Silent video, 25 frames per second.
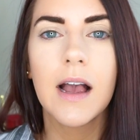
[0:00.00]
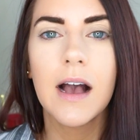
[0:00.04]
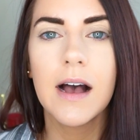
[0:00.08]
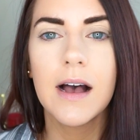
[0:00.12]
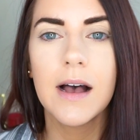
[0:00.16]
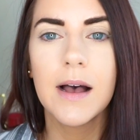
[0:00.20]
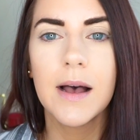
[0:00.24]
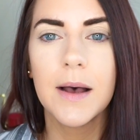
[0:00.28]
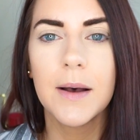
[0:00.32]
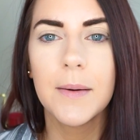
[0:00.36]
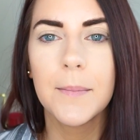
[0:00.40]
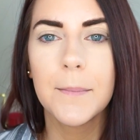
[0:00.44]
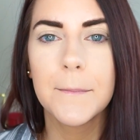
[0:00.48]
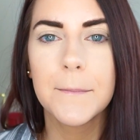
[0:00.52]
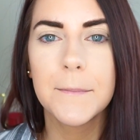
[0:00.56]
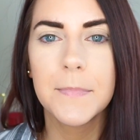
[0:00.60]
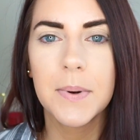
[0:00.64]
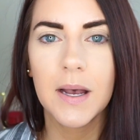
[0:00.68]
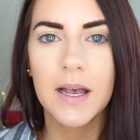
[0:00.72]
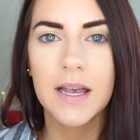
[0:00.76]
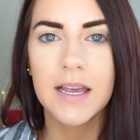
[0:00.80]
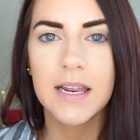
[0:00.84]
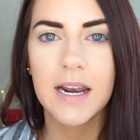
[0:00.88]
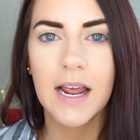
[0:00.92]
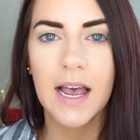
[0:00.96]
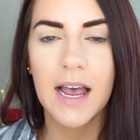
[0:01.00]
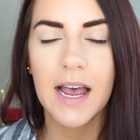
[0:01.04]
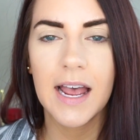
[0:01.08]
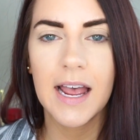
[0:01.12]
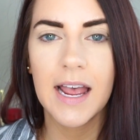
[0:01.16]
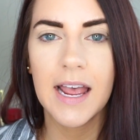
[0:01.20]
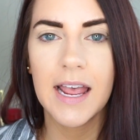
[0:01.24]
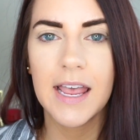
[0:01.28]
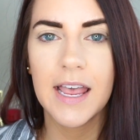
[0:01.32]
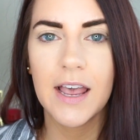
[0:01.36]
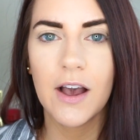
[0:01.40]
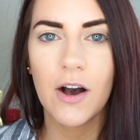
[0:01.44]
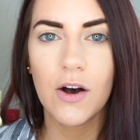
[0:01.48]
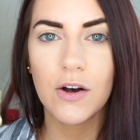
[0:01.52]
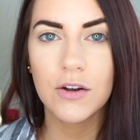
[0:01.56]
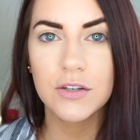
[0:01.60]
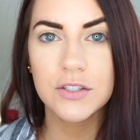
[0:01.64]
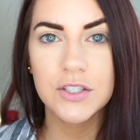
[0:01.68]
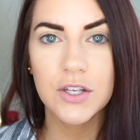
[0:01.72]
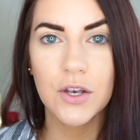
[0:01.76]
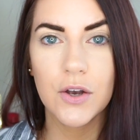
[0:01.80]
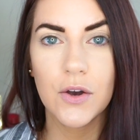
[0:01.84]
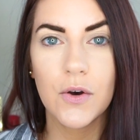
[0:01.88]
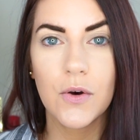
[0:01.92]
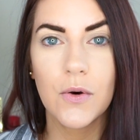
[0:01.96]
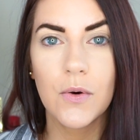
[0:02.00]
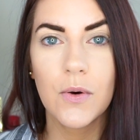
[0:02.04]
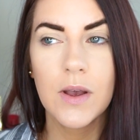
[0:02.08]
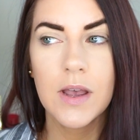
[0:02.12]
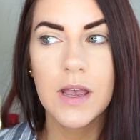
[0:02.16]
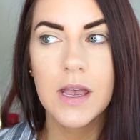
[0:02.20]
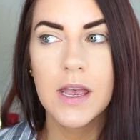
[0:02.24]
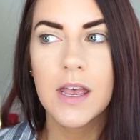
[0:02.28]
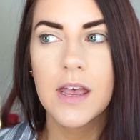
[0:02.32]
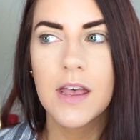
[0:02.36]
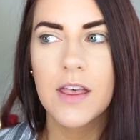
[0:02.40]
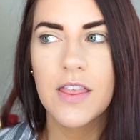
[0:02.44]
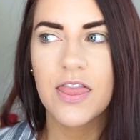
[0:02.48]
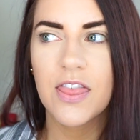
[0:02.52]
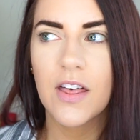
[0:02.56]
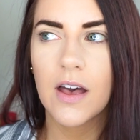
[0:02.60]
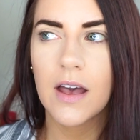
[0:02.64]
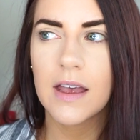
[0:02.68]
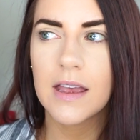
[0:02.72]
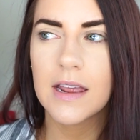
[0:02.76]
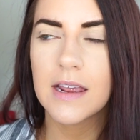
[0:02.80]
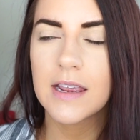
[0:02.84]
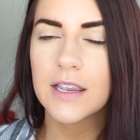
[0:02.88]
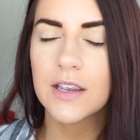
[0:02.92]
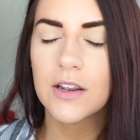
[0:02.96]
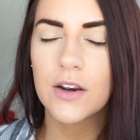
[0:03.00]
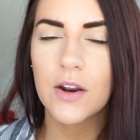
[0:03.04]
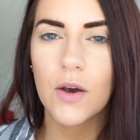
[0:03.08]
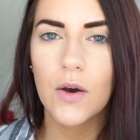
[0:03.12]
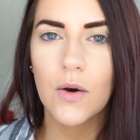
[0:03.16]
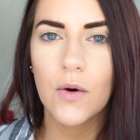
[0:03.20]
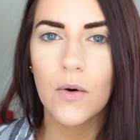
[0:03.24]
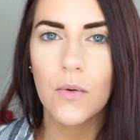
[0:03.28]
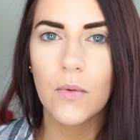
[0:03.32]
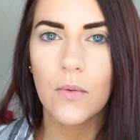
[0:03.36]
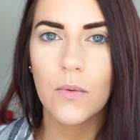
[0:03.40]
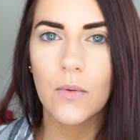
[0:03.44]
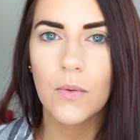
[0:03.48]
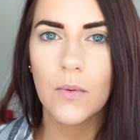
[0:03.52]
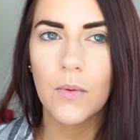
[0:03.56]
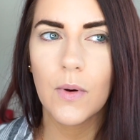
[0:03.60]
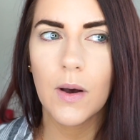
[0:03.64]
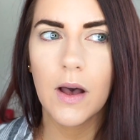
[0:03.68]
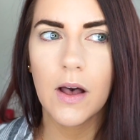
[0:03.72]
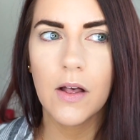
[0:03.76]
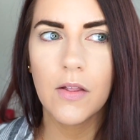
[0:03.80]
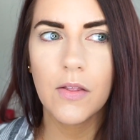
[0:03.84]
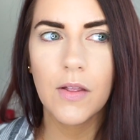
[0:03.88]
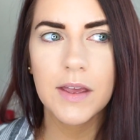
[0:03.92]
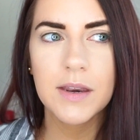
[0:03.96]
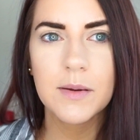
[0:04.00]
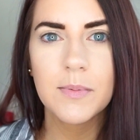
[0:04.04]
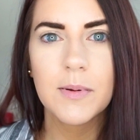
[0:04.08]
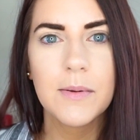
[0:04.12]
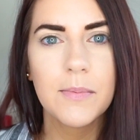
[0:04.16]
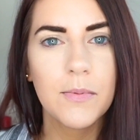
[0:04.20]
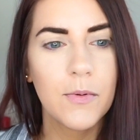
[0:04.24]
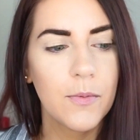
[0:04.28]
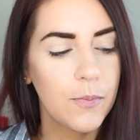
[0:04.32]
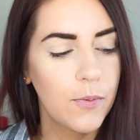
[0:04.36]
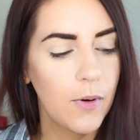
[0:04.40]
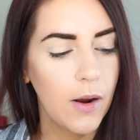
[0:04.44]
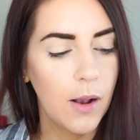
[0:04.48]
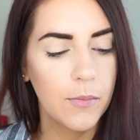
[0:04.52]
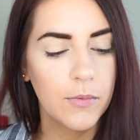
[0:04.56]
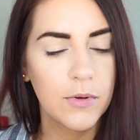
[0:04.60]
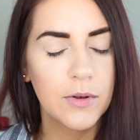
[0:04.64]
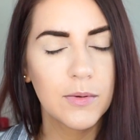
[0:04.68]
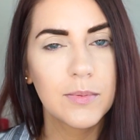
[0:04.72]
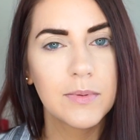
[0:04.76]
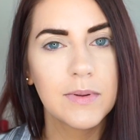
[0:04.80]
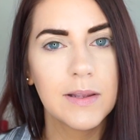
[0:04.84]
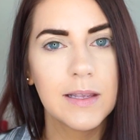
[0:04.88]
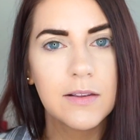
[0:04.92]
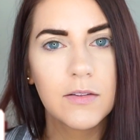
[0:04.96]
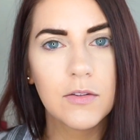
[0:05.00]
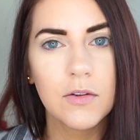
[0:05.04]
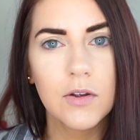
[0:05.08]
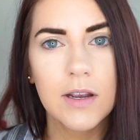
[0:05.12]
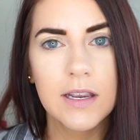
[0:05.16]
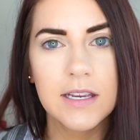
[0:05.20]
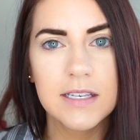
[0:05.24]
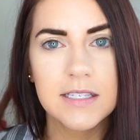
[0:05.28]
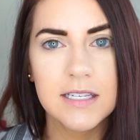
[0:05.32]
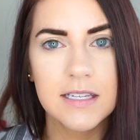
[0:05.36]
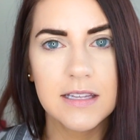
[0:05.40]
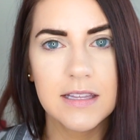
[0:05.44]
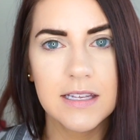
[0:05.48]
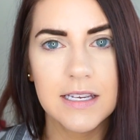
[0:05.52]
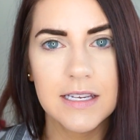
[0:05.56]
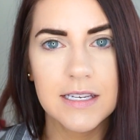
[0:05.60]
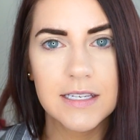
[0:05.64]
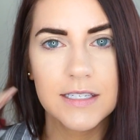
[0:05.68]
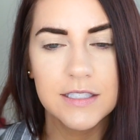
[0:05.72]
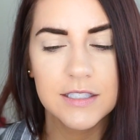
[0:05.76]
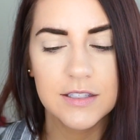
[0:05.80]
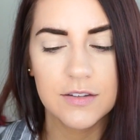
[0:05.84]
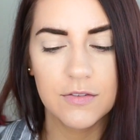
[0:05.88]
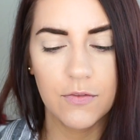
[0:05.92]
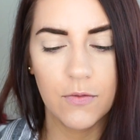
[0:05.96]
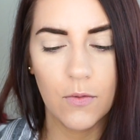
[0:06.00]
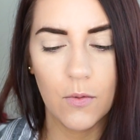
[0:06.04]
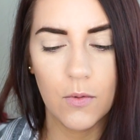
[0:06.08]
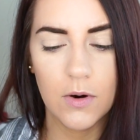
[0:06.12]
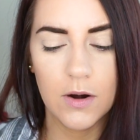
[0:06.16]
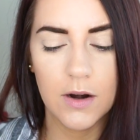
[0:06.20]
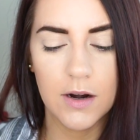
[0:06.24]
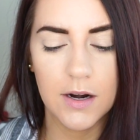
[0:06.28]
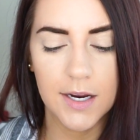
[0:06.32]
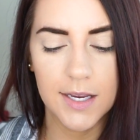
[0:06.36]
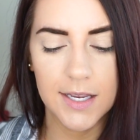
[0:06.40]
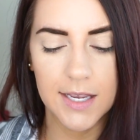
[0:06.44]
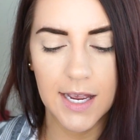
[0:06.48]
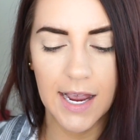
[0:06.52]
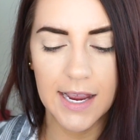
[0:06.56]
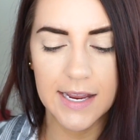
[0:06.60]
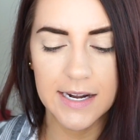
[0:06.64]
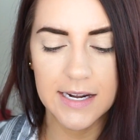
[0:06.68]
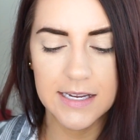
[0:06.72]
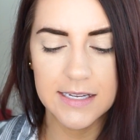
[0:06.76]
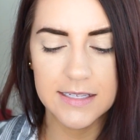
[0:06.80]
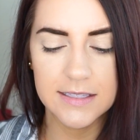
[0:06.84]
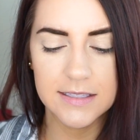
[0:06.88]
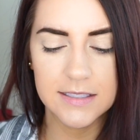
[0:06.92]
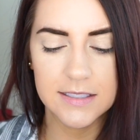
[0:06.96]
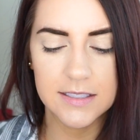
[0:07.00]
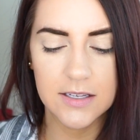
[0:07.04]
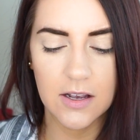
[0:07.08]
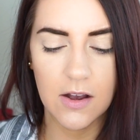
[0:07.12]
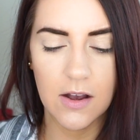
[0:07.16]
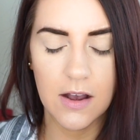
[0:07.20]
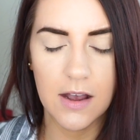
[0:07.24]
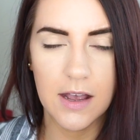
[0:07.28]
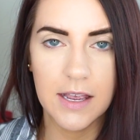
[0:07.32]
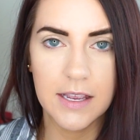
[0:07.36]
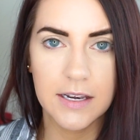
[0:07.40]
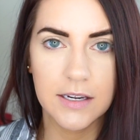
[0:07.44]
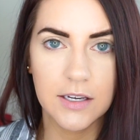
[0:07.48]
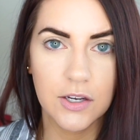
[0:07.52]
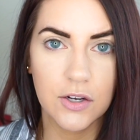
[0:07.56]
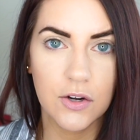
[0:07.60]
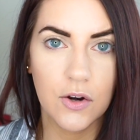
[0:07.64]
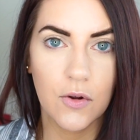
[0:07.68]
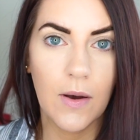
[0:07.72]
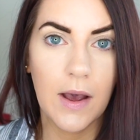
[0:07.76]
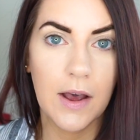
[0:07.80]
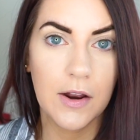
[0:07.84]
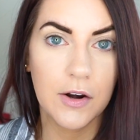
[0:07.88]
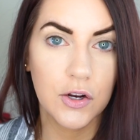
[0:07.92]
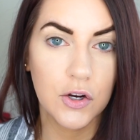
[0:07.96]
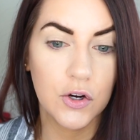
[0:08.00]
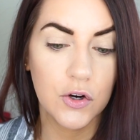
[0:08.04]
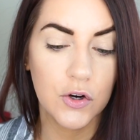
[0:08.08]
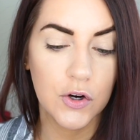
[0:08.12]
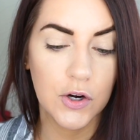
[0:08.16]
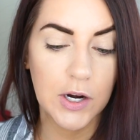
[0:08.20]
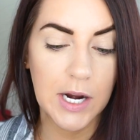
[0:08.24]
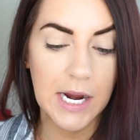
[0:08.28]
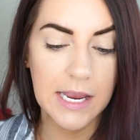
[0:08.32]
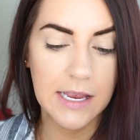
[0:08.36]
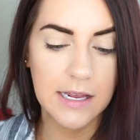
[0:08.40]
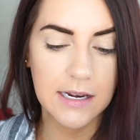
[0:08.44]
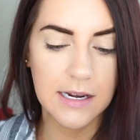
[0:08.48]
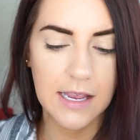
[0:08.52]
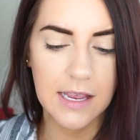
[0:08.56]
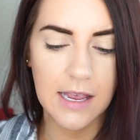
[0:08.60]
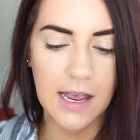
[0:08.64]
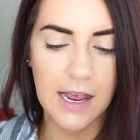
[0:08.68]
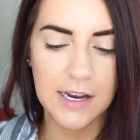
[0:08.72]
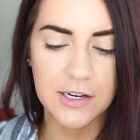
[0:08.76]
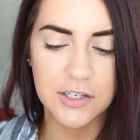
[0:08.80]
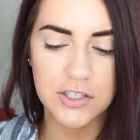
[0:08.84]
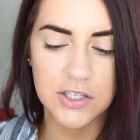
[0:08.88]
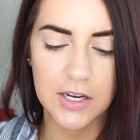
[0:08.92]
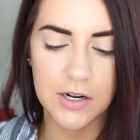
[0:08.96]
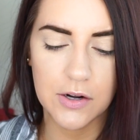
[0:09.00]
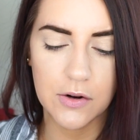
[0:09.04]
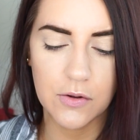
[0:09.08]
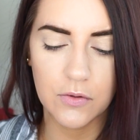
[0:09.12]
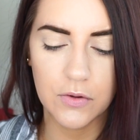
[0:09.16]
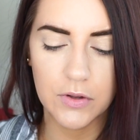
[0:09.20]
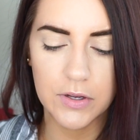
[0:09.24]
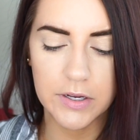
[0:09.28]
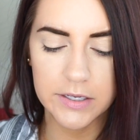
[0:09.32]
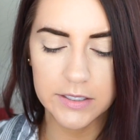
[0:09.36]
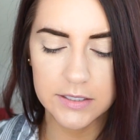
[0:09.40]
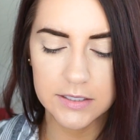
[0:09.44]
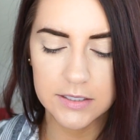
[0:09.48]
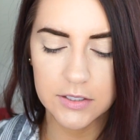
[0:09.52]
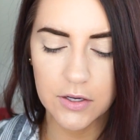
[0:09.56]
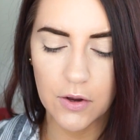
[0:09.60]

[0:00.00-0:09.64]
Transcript: But I also thought, you know, a lot of people probably look to these for guidance on, you know, how to create eyeshadow looks.